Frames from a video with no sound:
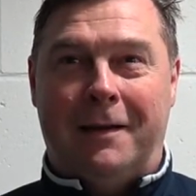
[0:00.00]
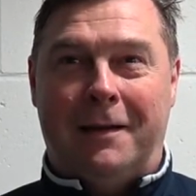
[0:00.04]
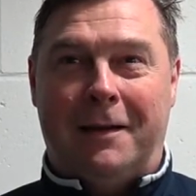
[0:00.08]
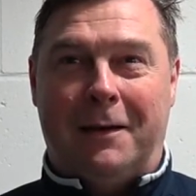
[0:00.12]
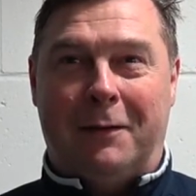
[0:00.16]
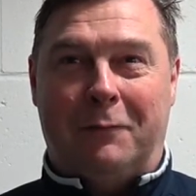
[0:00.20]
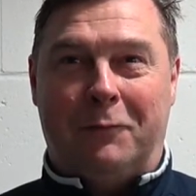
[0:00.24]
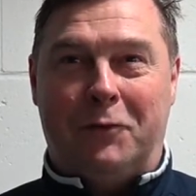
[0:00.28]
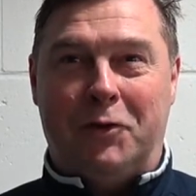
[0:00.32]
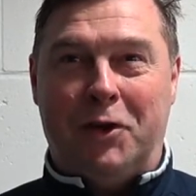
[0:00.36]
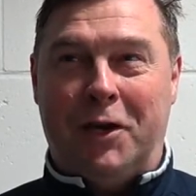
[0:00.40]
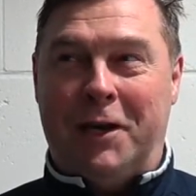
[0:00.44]

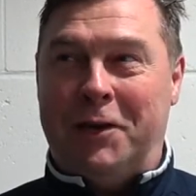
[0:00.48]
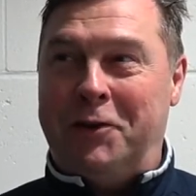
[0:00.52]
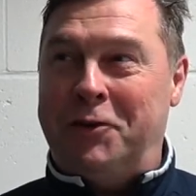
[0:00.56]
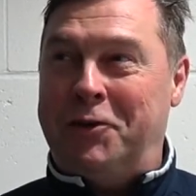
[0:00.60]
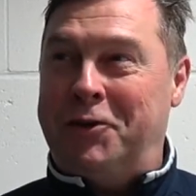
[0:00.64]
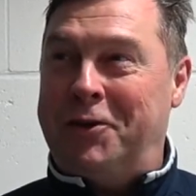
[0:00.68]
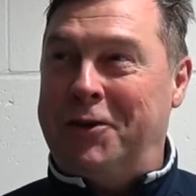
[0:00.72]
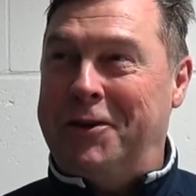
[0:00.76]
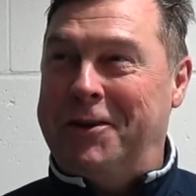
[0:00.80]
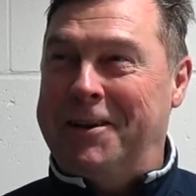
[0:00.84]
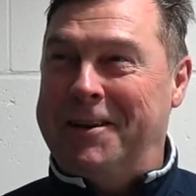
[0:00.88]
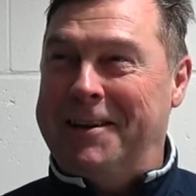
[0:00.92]
I've
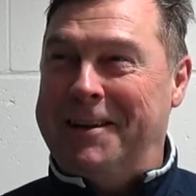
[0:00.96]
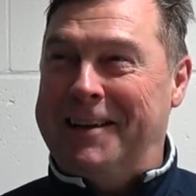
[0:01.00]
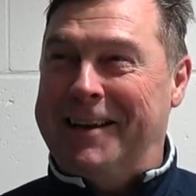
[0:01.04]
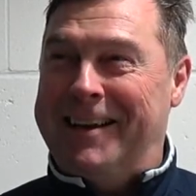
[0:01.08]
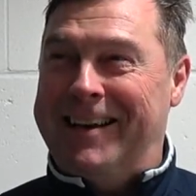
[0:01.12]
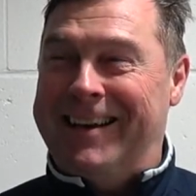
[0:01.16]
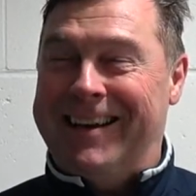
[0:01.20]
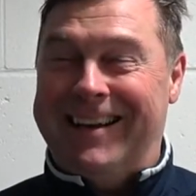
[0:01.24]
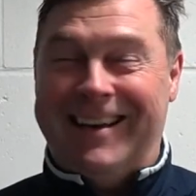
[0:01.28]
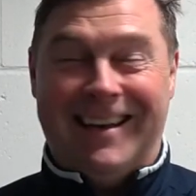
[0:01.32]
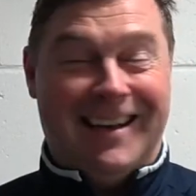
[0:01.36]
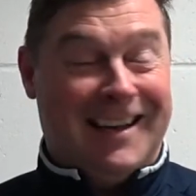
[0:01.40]
changed.
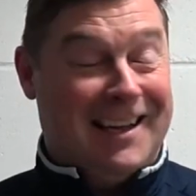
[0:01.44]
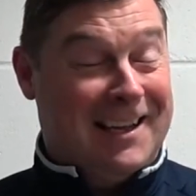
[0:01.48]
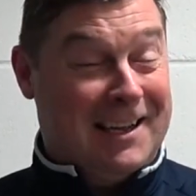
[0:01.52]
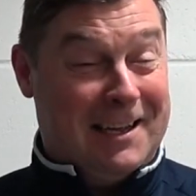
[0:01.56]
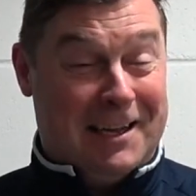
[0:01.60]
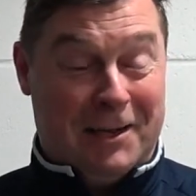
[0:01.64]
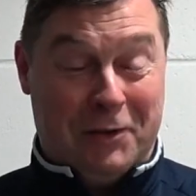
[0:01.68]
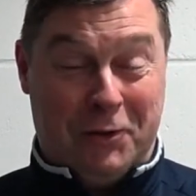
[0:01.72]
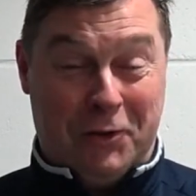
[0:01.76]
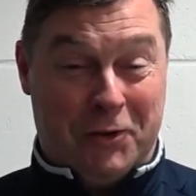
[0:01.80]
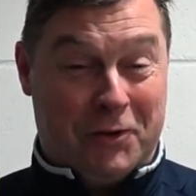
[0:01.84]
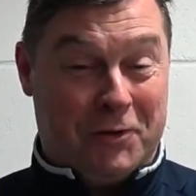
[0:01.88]

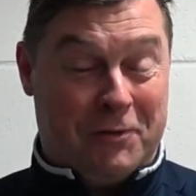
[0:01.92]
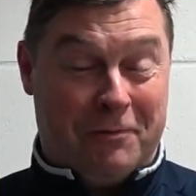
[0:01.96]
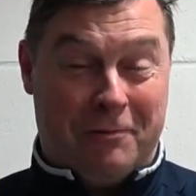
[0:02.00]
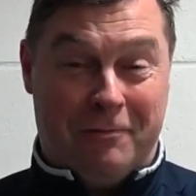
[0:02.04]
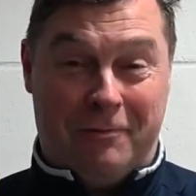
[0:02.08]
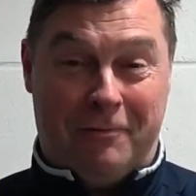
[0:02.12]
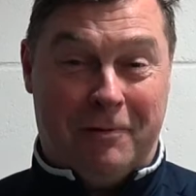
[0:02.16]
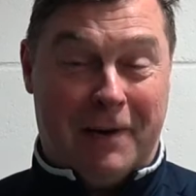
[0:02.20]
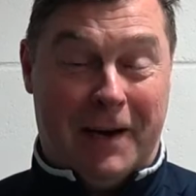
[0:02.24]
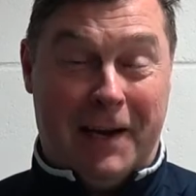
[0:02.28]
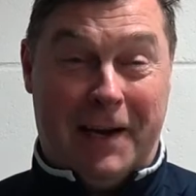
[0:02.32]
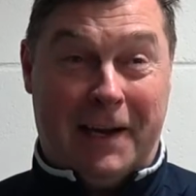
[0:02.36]
I
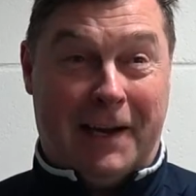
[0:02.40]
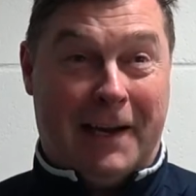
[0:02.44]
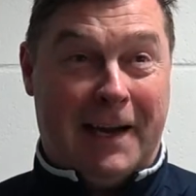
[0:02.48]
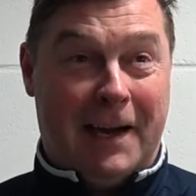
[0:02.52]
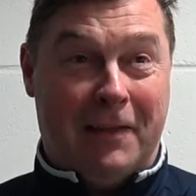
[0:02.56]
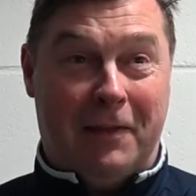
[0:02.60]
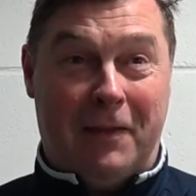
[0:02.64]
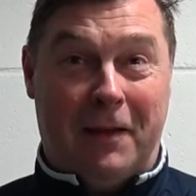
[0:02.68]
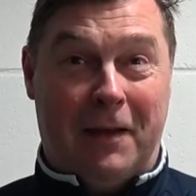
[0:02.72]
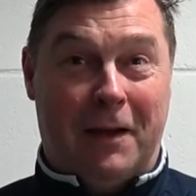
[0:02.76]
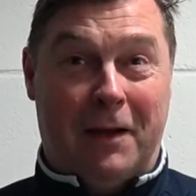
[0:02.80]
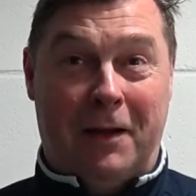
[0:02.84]
just tried to
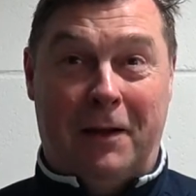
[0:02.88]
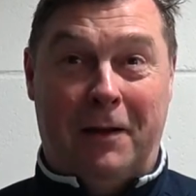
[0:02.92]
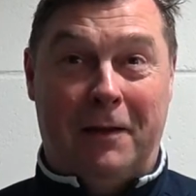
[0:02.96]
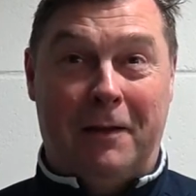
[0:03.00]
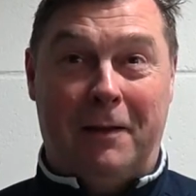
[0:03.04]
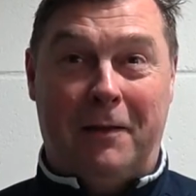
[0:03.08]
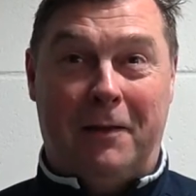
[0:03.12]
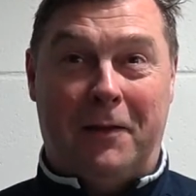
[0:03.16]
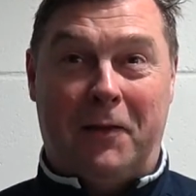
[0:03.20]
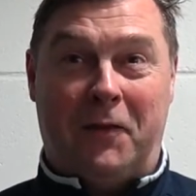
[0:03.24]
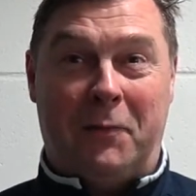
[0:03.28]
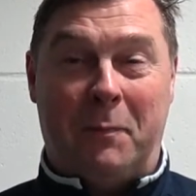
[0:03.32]
get the
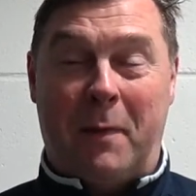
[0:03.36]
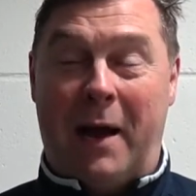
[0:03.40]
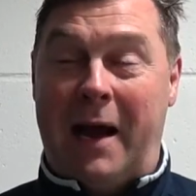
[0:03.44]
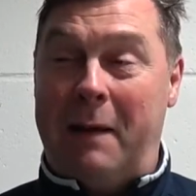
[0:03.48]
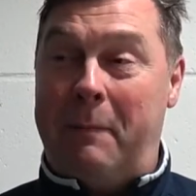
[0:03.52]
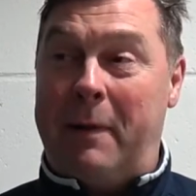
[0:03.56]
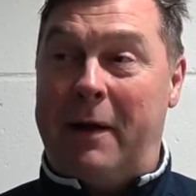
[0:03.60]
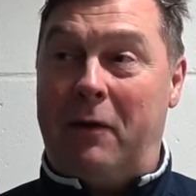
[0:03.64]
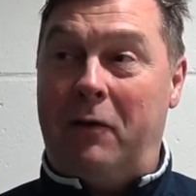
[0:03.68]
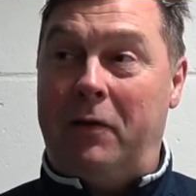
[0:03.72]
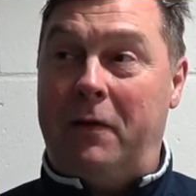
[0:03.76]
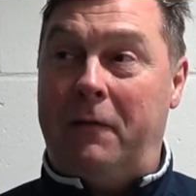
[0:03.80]
smile
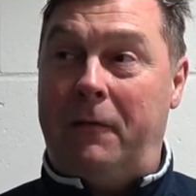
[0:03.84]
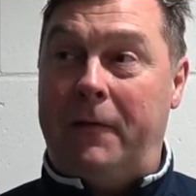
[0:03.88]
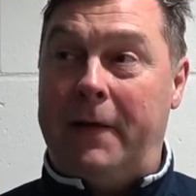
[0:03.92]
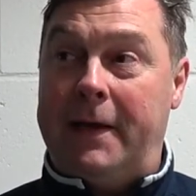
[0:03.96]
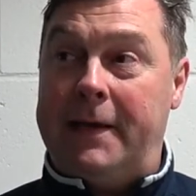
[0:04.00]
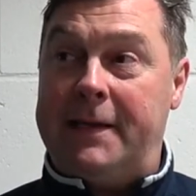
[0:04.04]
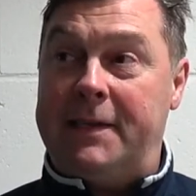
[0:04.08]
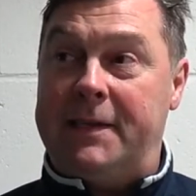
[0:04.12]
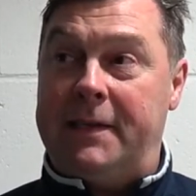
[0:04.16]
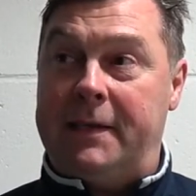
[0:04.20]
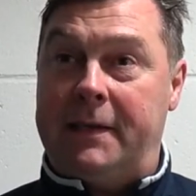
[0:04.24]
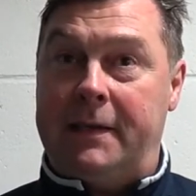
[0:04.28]
back on the
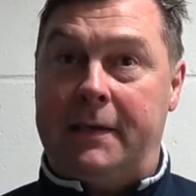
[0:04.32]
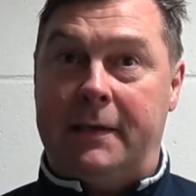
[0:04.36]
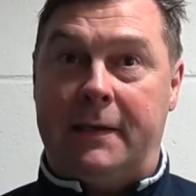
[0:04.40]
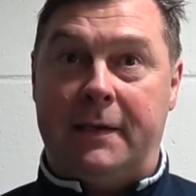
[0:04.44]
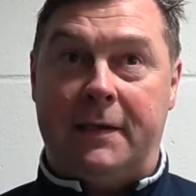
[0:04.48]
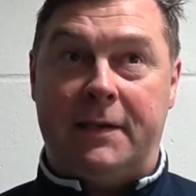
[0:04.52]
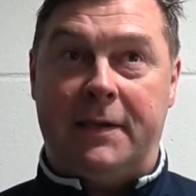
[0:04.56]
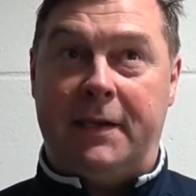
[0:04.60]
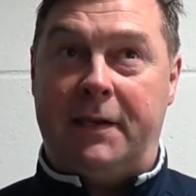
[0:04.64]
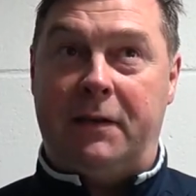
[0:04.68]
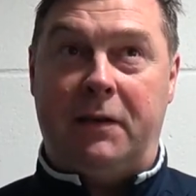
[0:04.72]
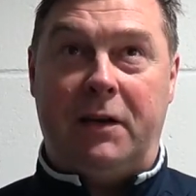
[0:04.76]
face and
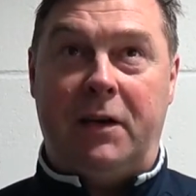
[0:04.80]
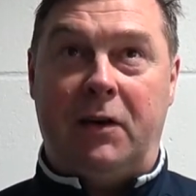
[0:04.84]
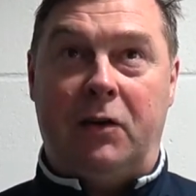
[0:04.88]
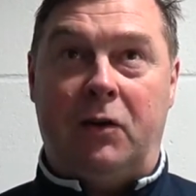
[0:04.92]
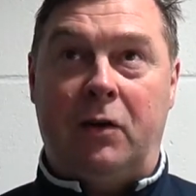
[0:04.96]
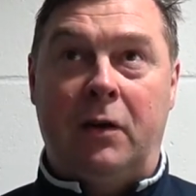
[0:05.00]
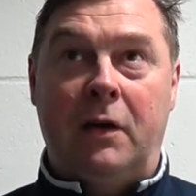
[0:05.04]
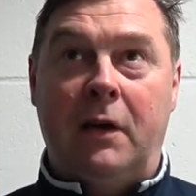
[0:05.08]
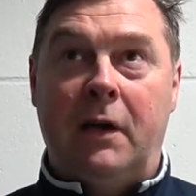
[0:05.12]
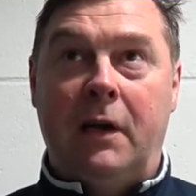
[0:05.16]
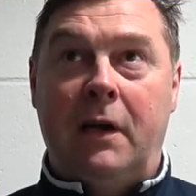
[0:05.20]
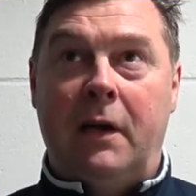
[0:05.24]
to say, you
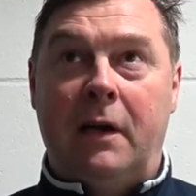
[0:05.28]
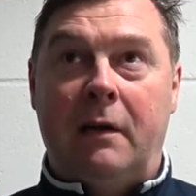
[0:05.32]
know,